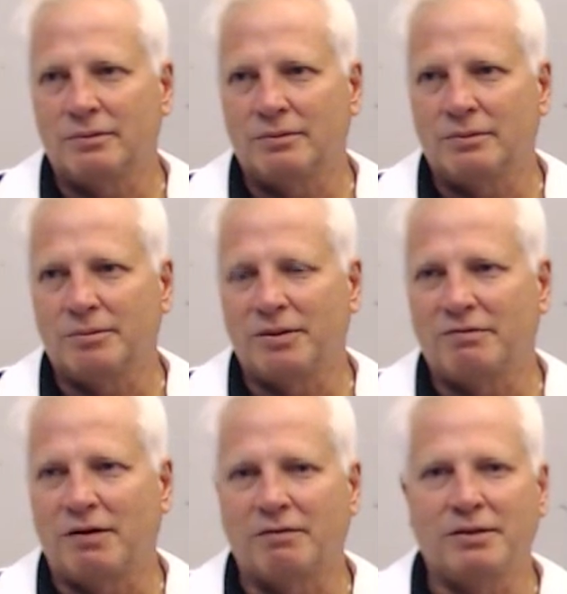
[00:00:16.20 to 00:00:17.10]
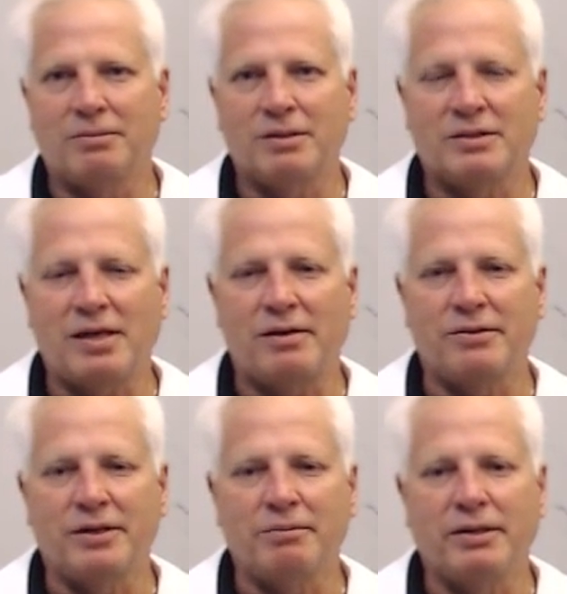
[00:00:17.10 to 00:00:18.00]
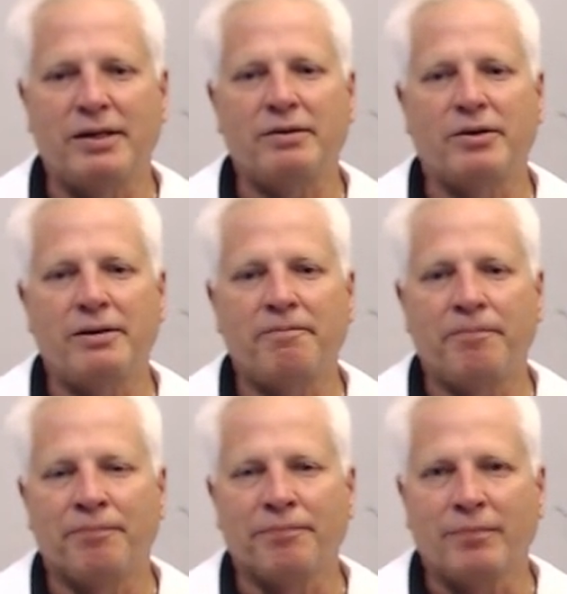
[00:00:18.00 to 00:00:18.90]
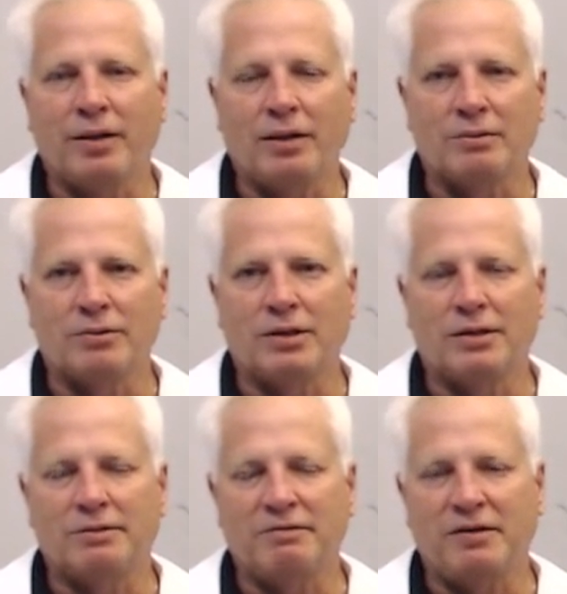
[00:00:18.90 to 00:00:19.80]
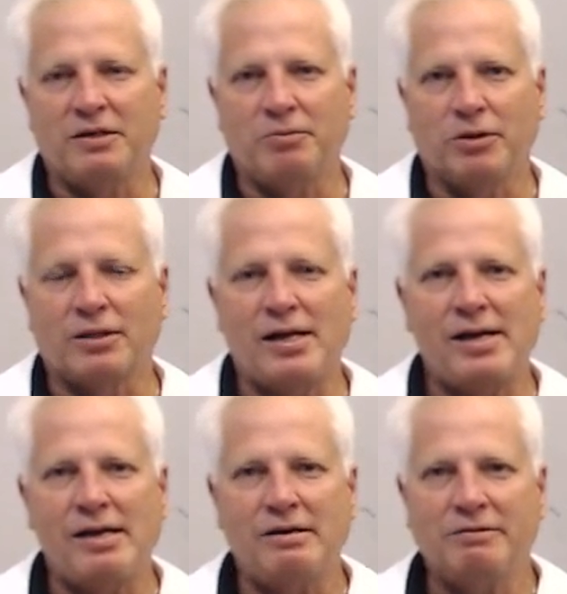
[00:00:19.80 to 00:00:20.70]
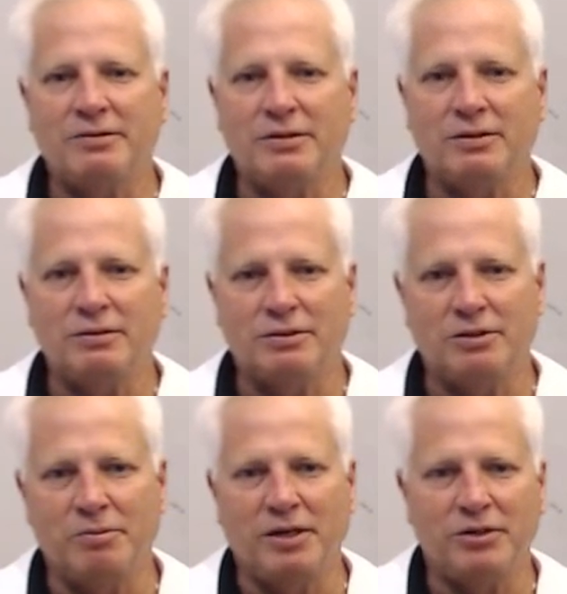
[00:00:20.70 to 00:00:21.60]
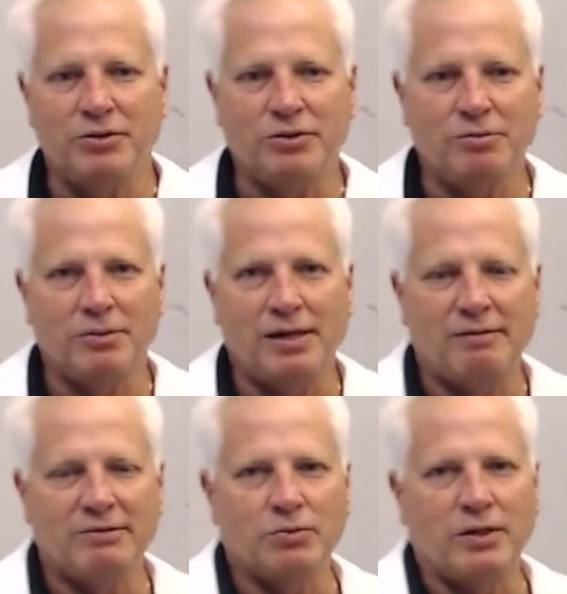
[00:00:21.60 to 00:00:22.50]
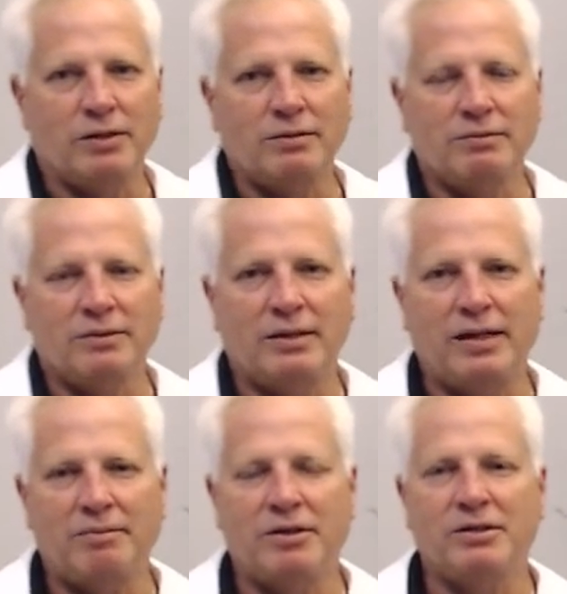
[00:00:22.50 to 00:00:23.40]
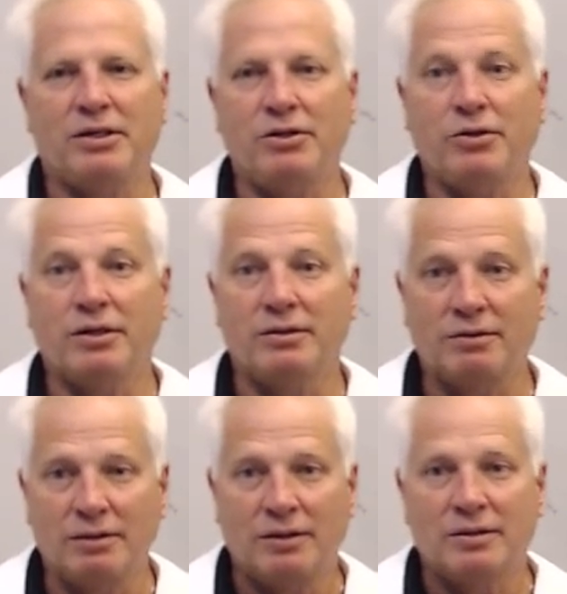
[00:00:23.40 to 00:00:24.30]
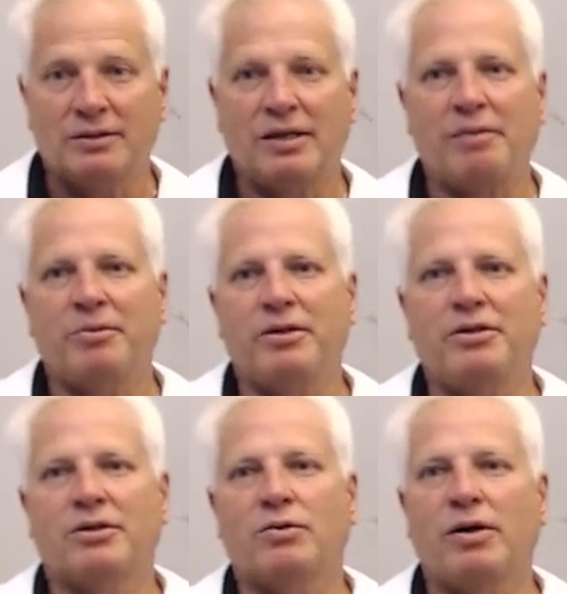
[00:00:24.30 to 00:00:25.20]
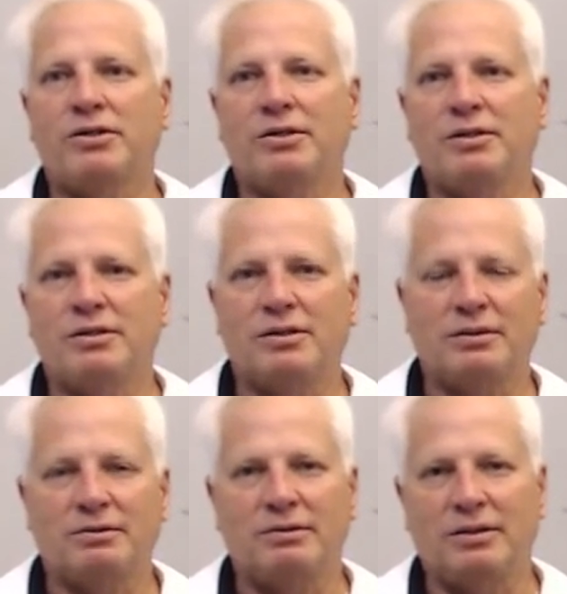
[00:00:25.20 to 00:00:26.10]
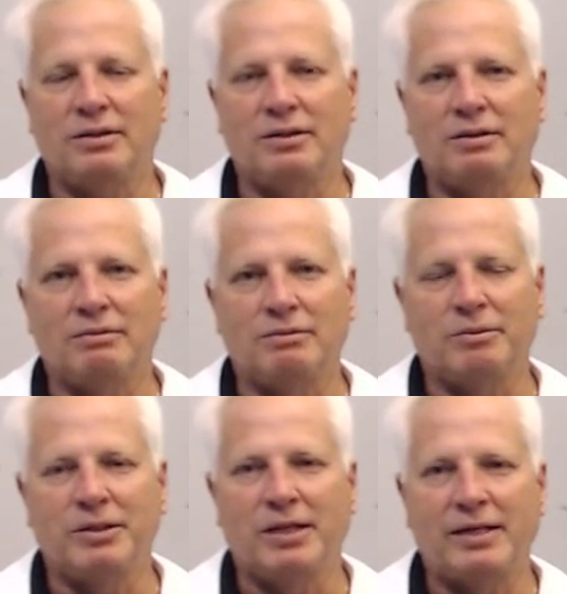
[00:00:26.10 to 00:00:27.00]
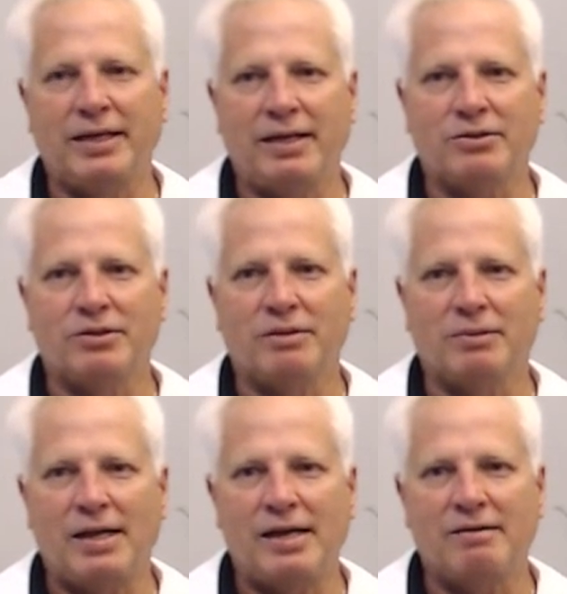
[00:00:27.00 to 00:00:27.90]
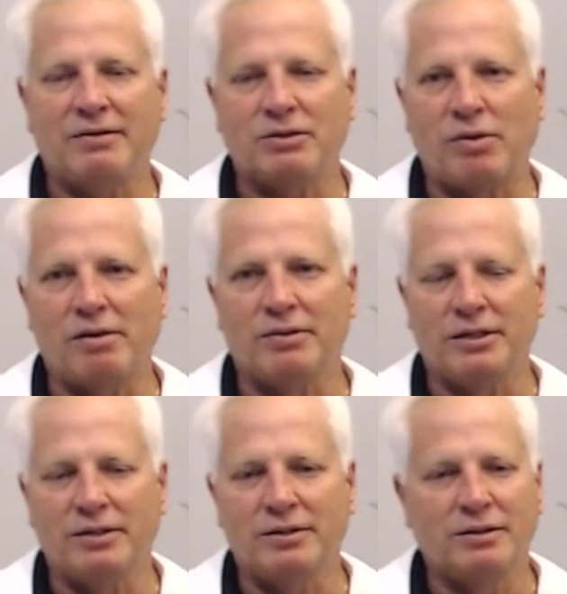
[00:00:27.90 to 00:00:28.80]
be involved with him on Saturday. But anyway, we're on Facebook Live and should be on YouTube Live as well. And that means that you can type in your questions, and we'll be glad to answer them live. That's why we're here.